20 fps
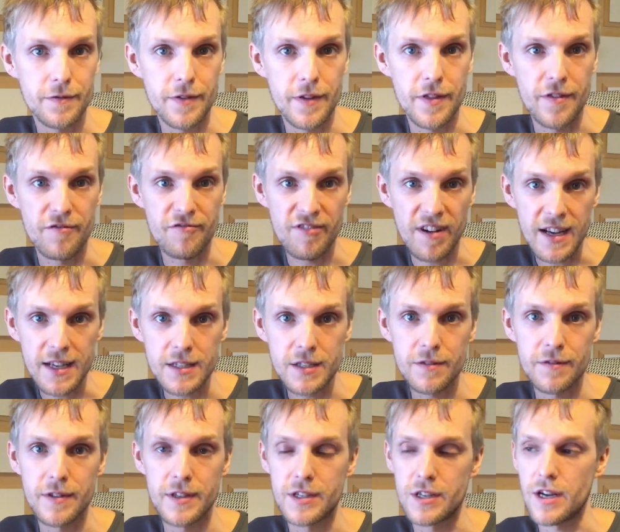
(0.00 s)
for the rest
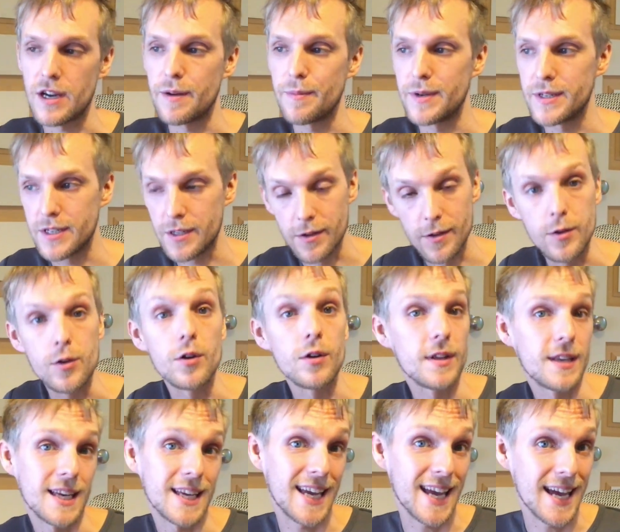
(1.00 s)
of the time until you
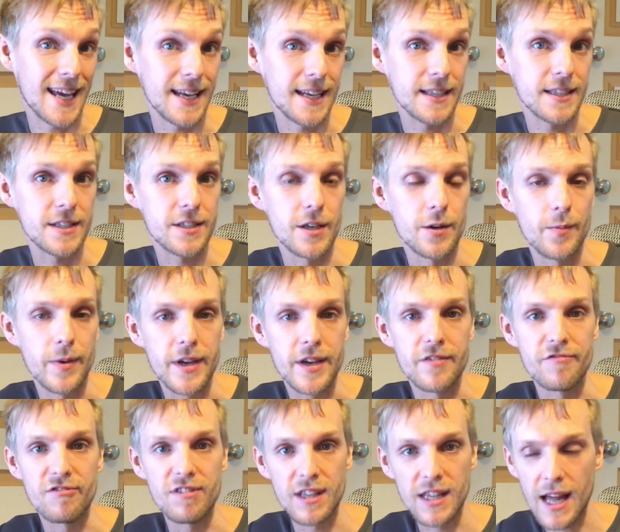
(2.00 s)
call it again. So we
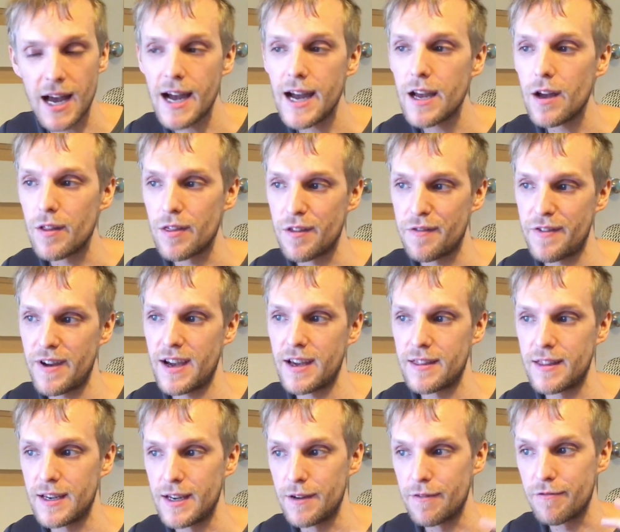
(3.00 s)
can rely on the
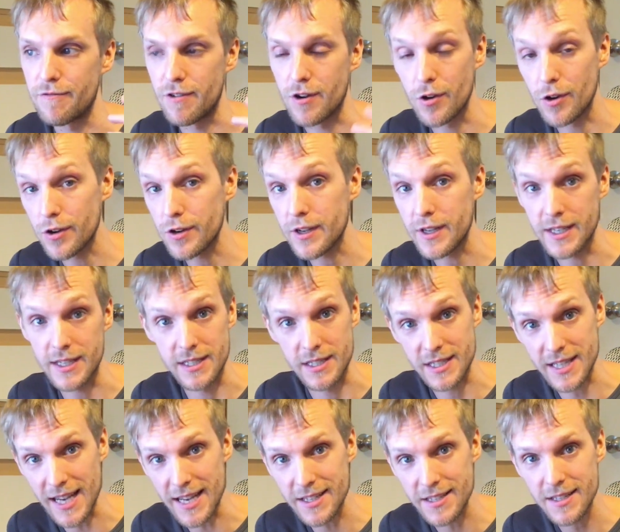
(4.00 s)
fact that if recorder is
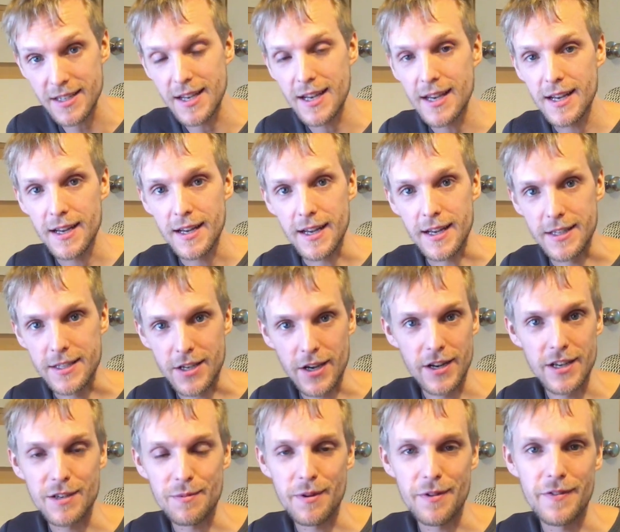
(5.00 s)
set, it's
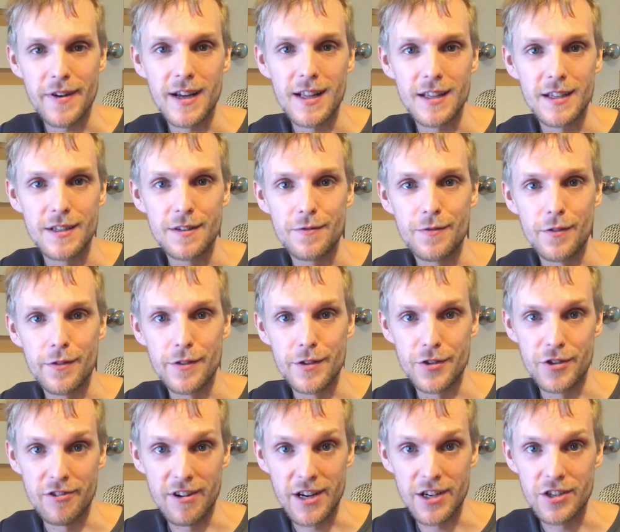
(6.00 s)
going to be valid for the
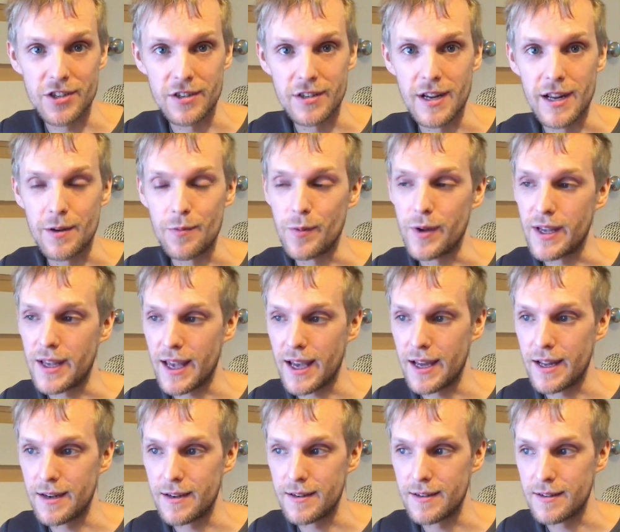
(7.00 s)
duration, and we
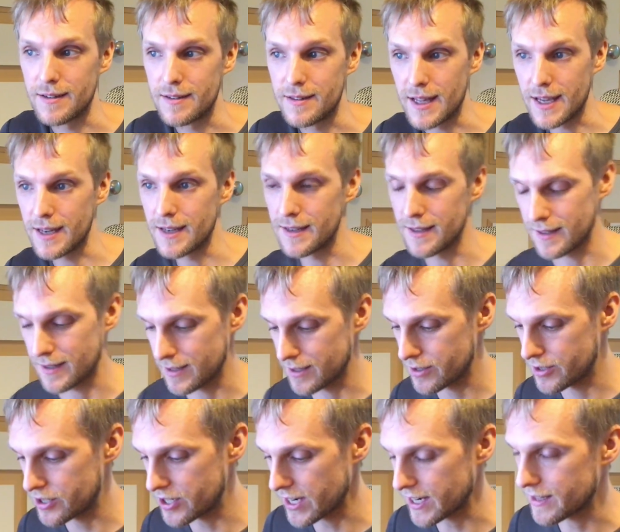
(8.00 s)
can then
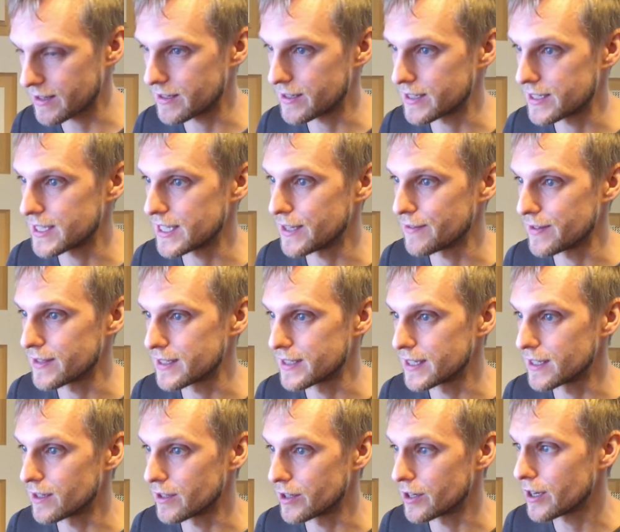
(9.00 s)
check to see if it's
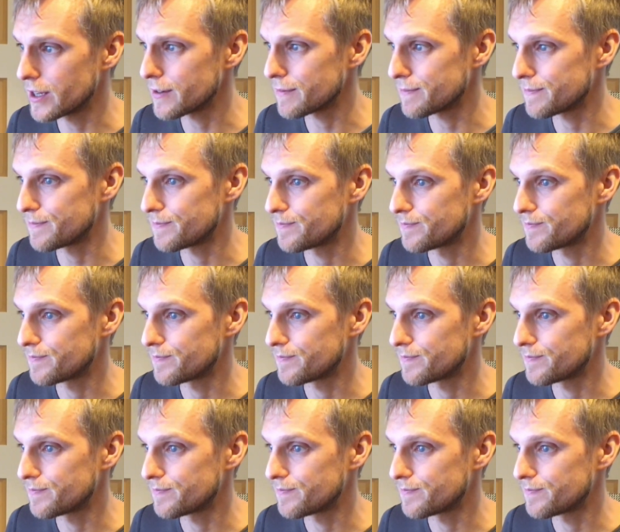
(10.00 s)
nil or not.